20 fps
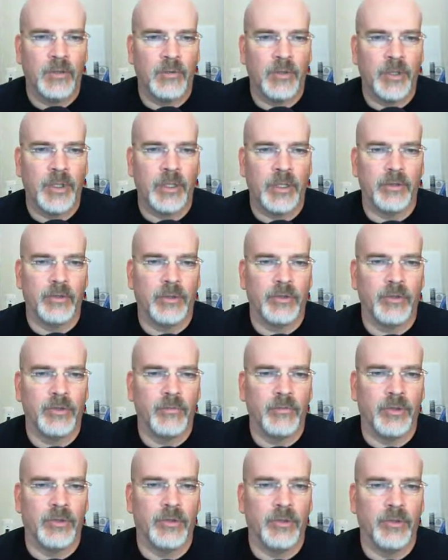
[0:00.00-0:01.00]
Well, yeah, it doesn't
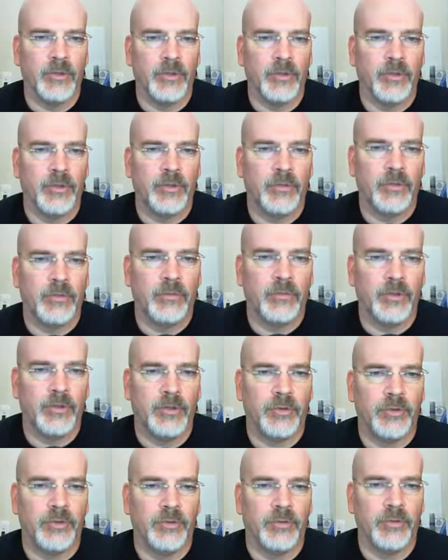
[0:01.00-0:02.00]
return,
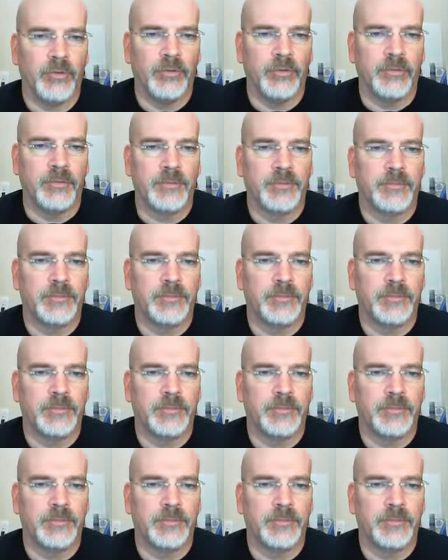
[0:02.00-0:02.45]
which is true.